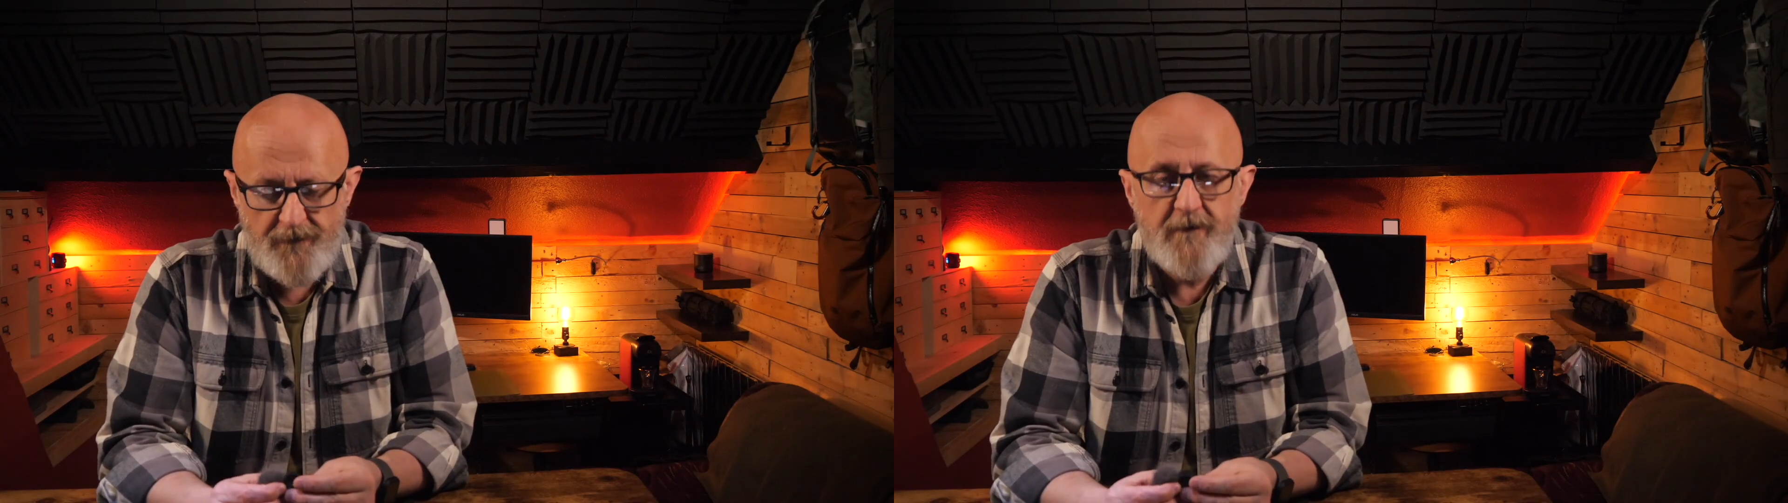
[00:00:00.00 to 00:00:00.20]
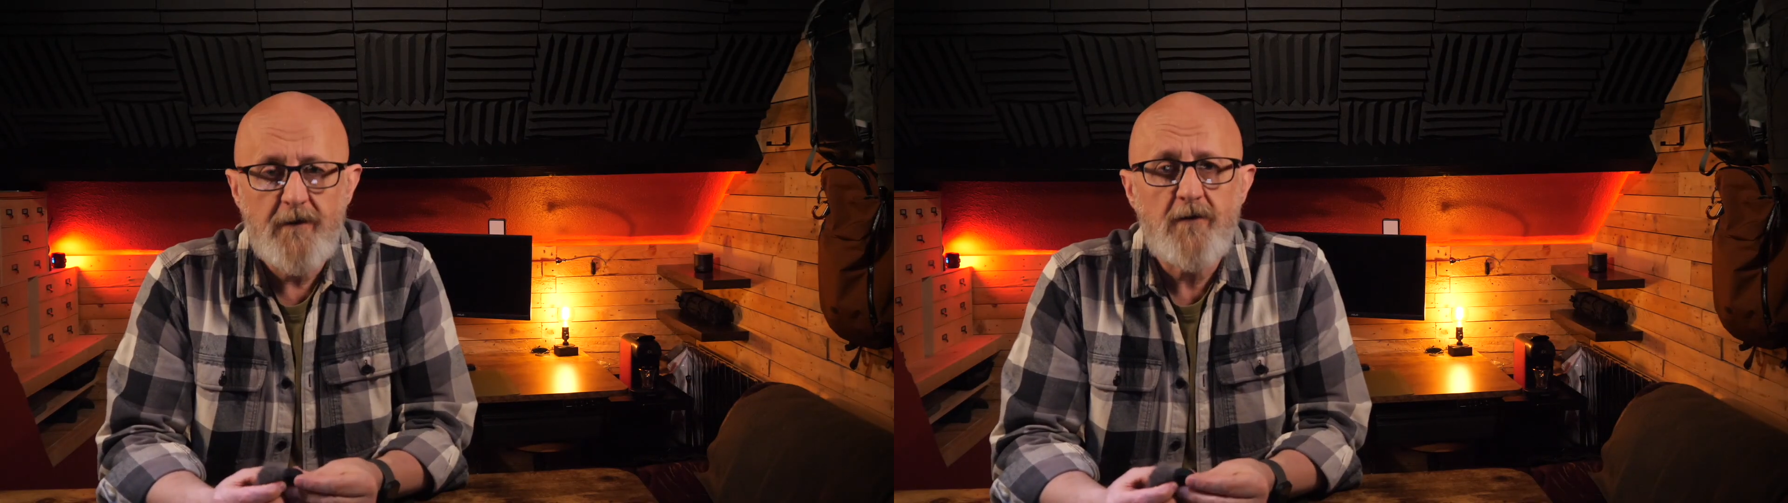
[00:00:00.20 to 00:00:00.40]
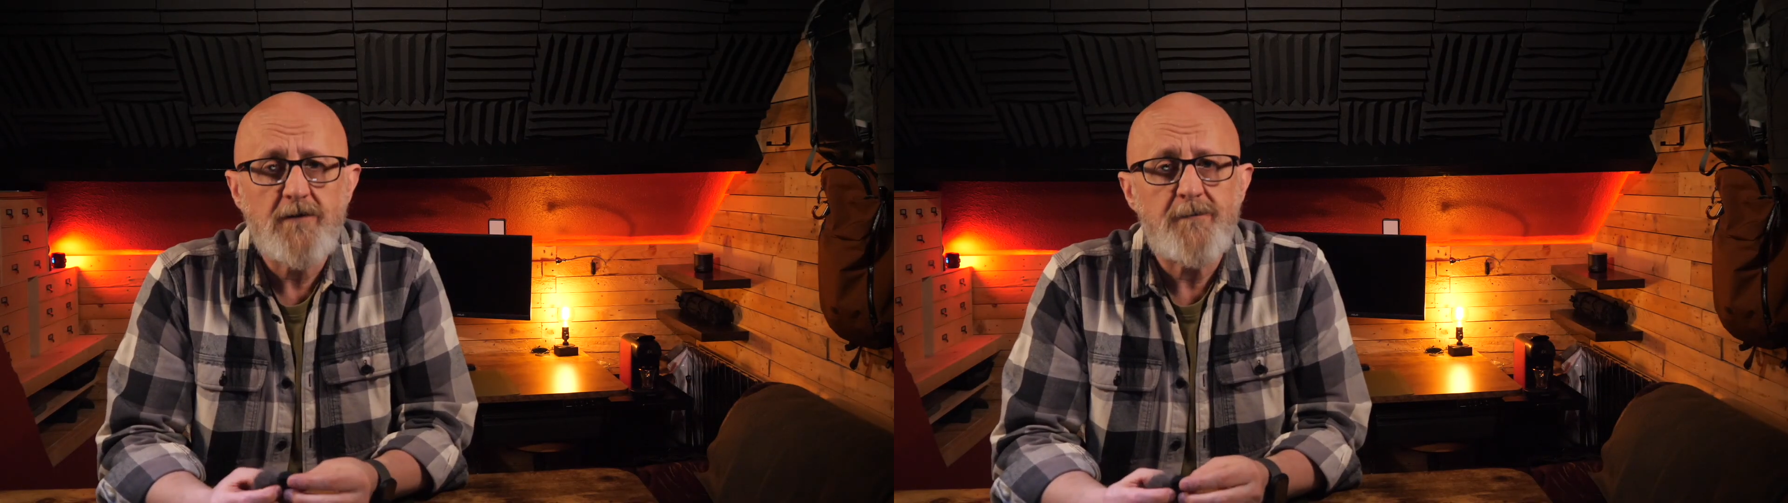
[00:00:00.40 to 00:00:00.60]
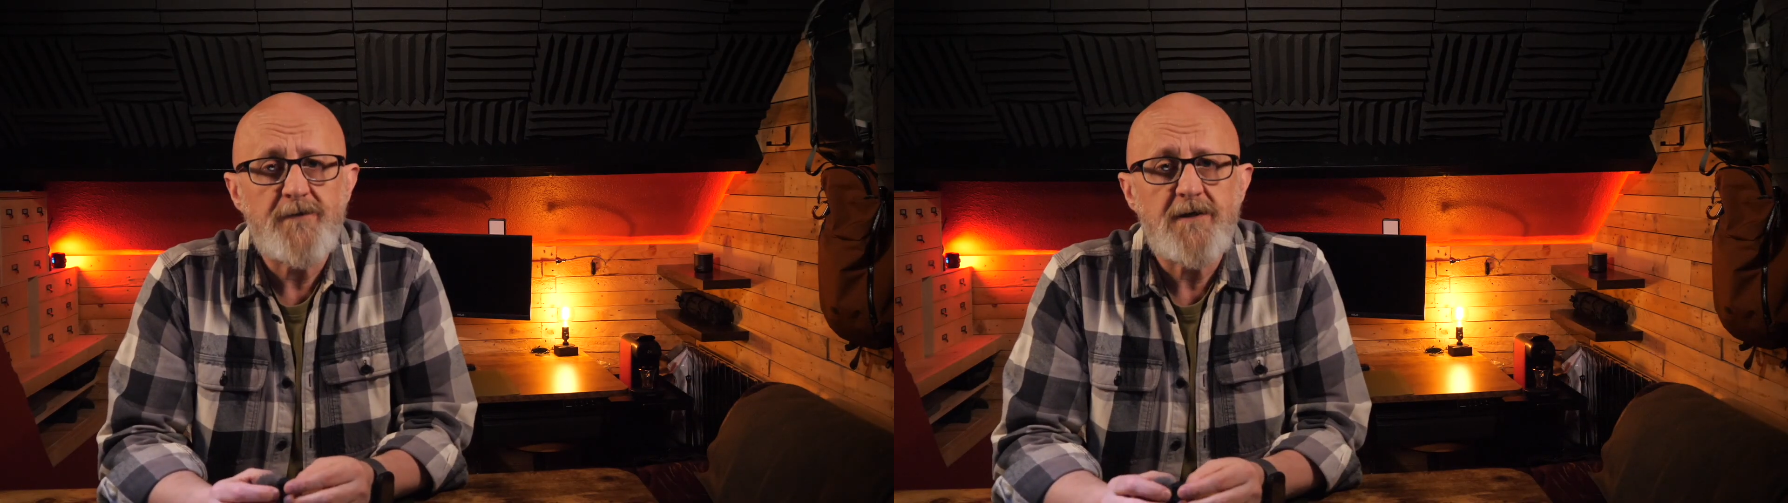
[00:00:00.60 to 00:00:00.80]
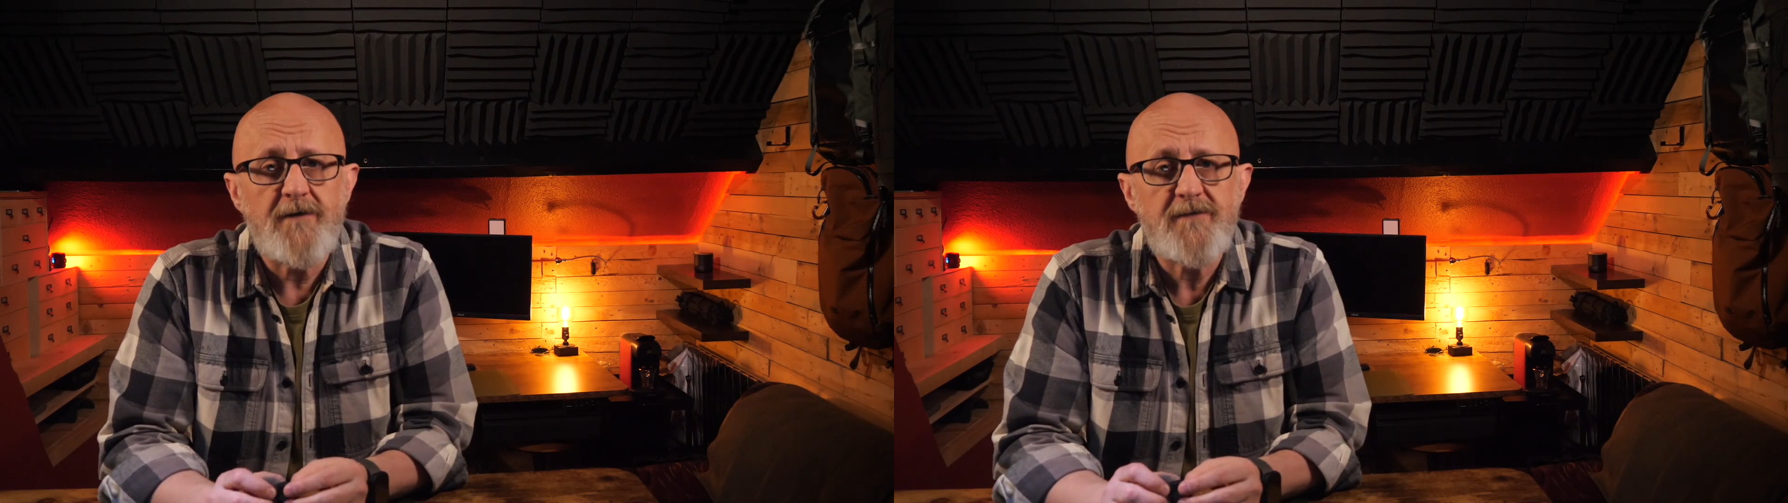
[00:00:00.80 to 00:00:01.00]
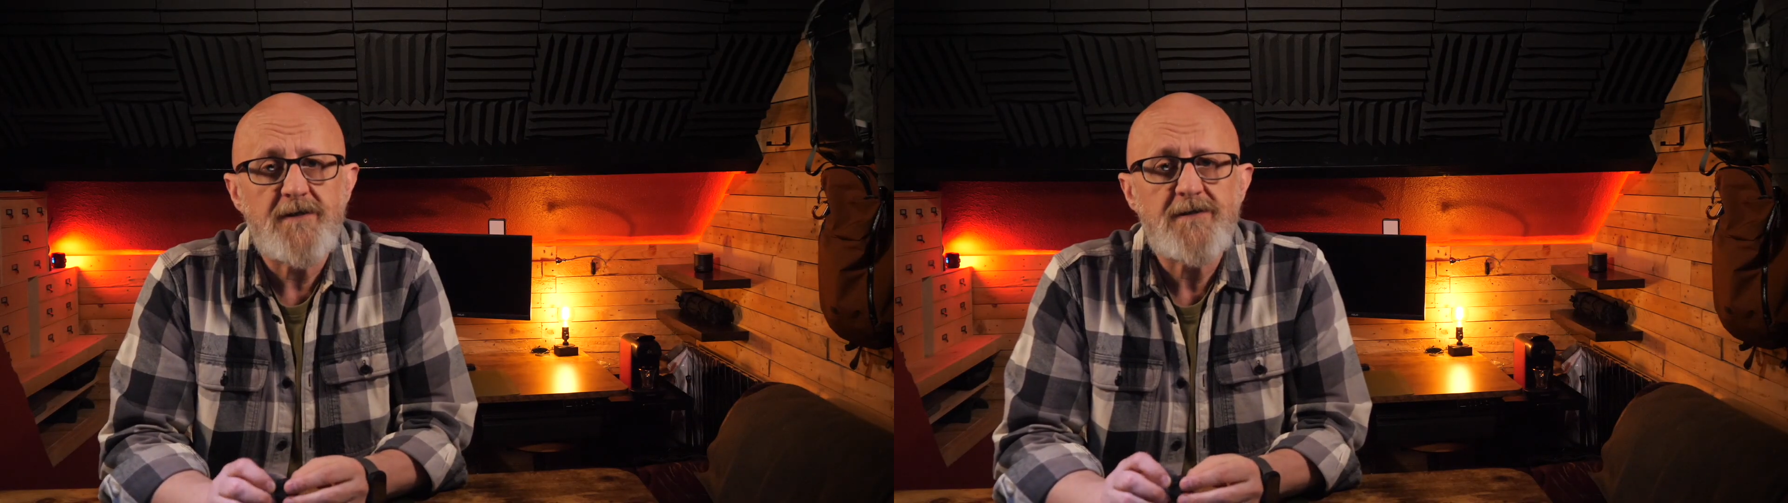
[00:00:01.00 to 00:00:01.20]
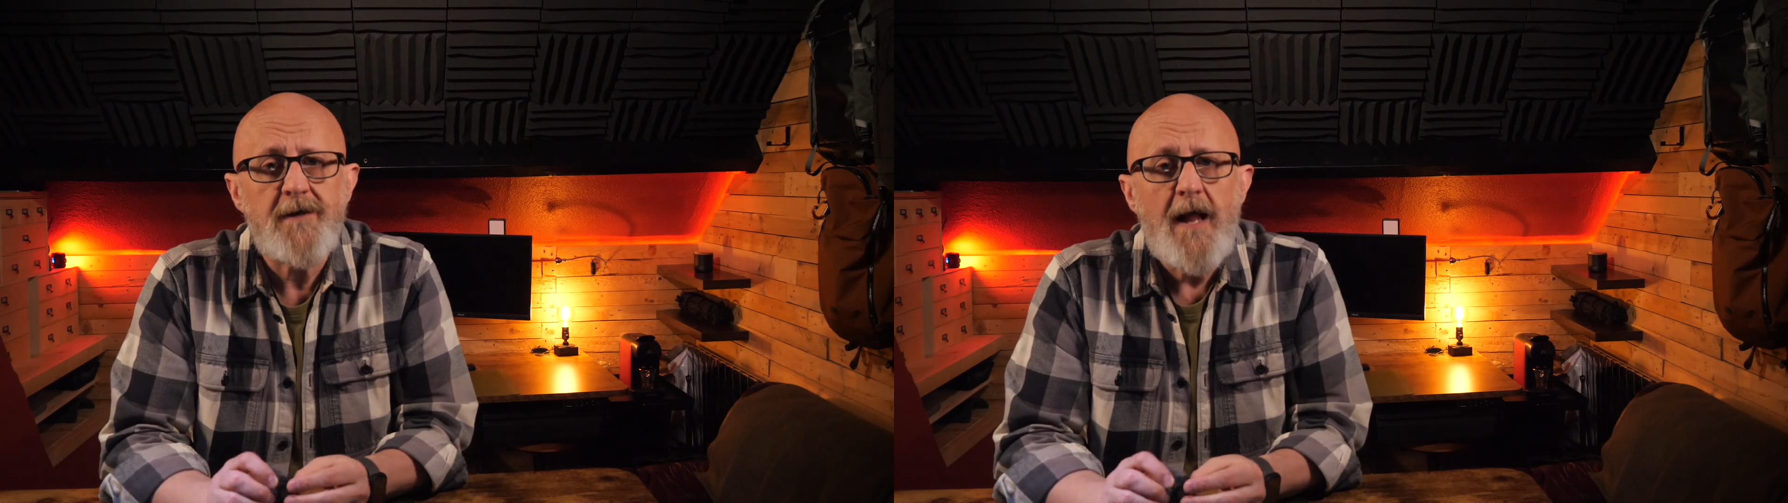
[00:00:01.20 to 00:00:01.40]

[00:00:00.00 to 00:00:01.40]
the customer services,